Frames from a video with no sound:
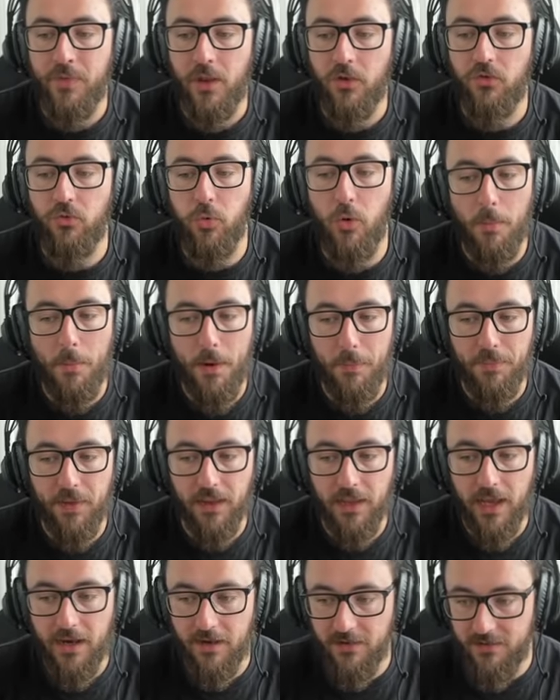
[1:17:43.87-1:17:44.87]
Swap up the
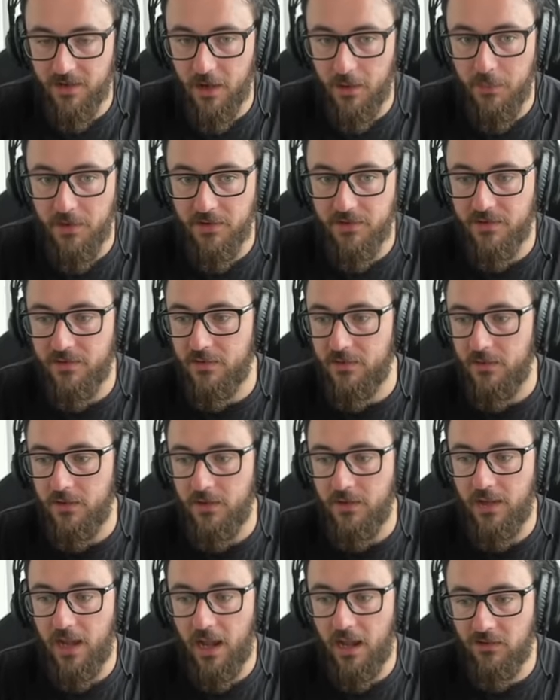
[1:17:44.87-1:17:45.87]
lane assignments.
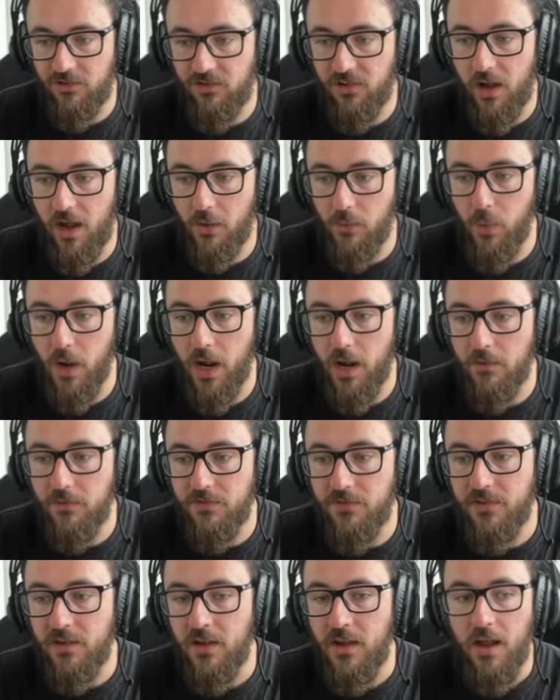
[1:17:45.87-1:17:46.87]
Catch side
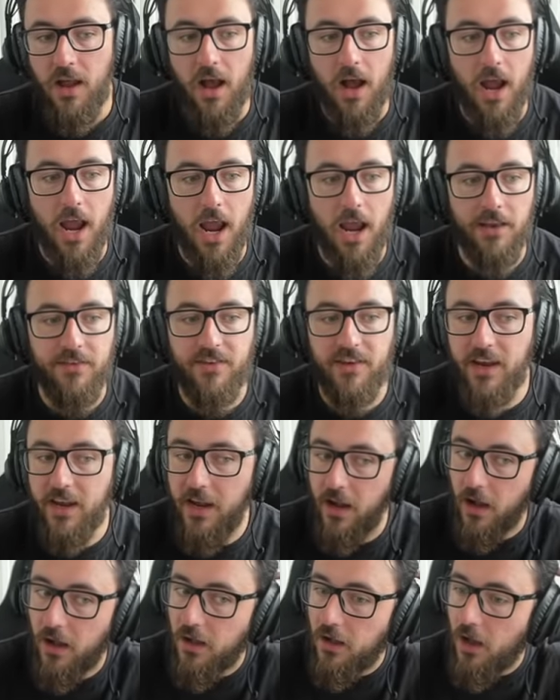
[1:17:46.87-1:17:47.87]
waves. And see
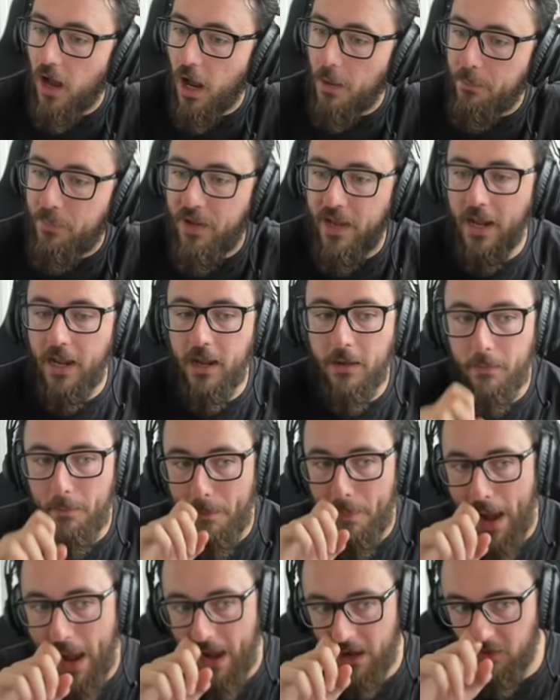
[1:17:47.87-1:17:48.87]
here, I ping
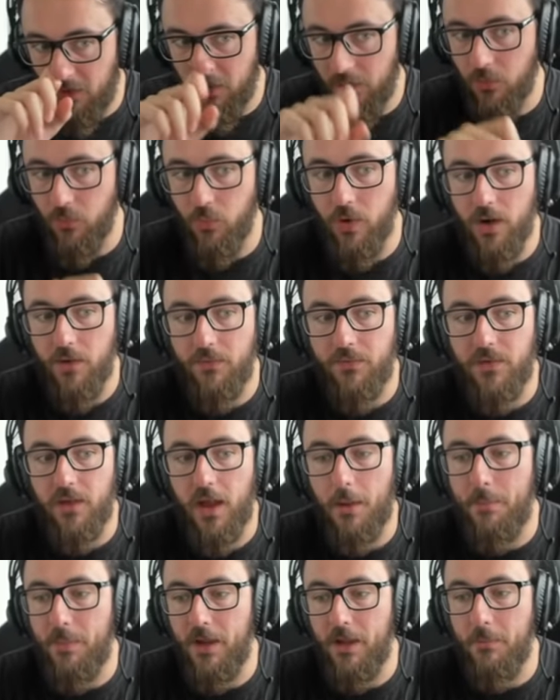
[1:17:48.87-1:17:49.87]
back on the rift.
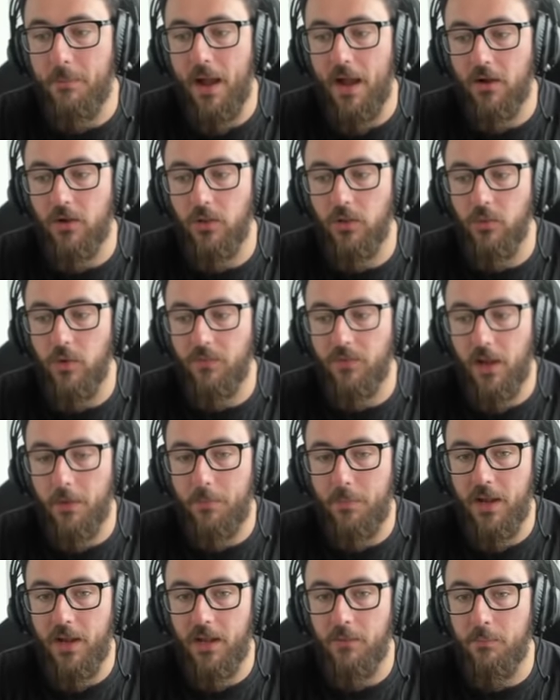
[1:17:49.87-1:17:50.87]
I ping back on the rift. I
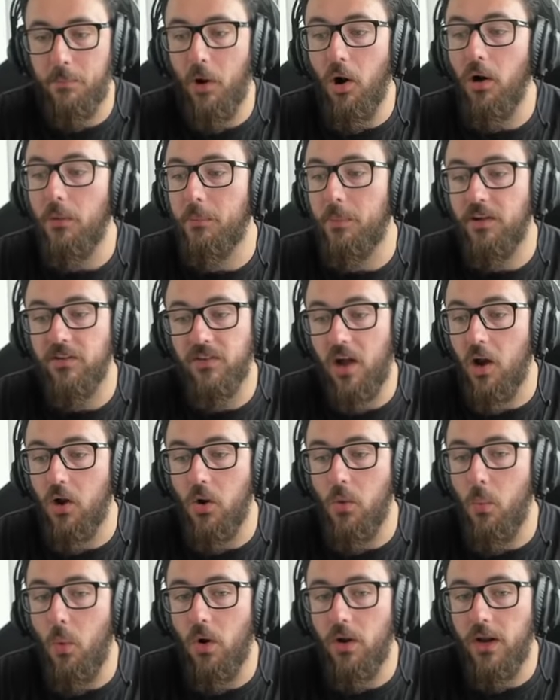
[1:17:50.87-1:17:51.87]
ping bot because I
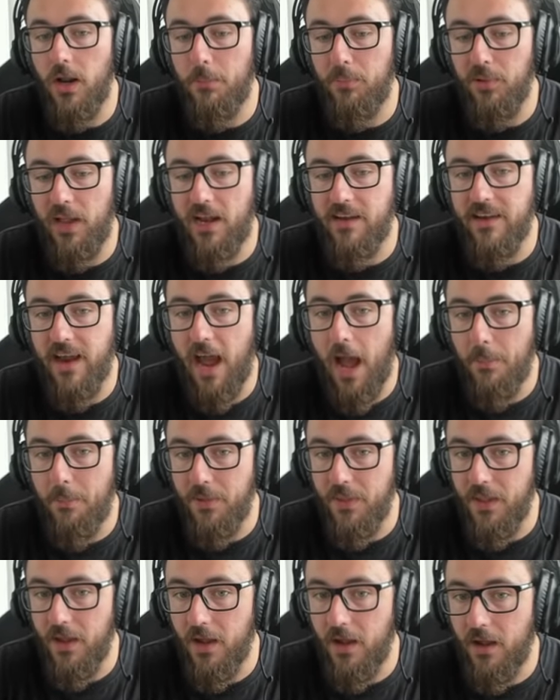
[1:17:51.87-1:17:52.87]
don't want a play to
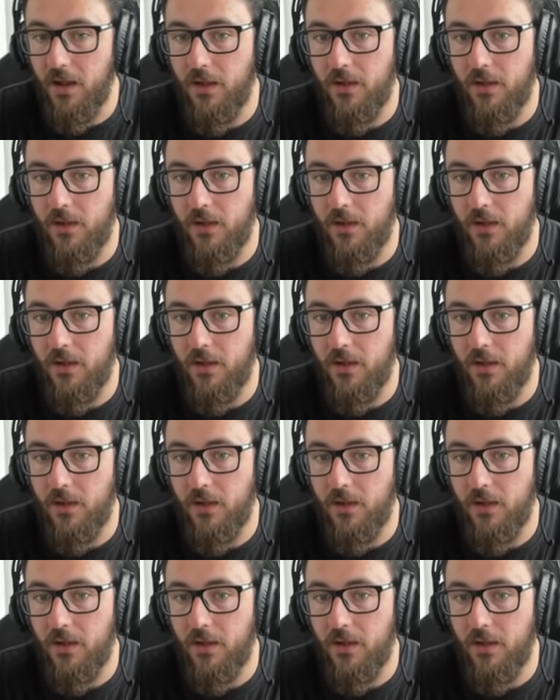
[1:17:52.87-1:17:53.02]
happen there.